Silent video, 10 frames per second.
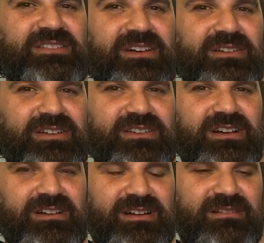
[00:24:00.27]
a, a,
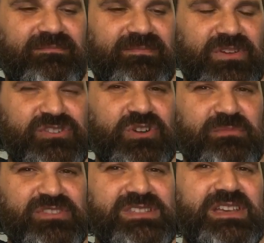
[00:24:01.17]
a, um, a sharp
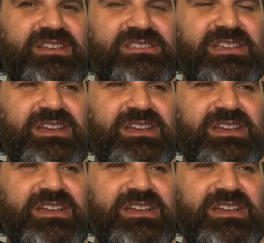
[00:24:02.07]
sixth.